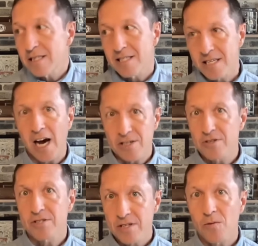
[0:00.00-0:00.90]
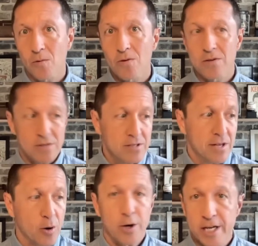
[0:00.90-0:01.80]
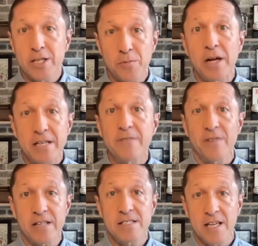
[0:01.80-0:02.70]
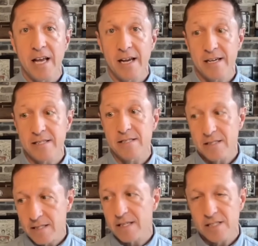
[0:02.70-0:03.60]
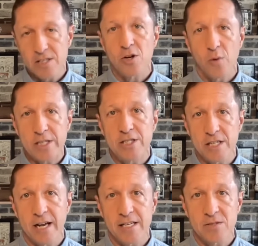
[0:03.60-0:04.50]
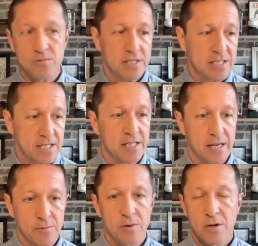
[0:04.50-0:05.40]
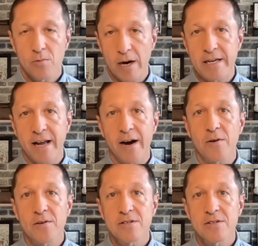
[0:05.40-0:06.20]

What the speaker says: The Dodgers, they're going to need to play defense, and this is the question as we see them right now.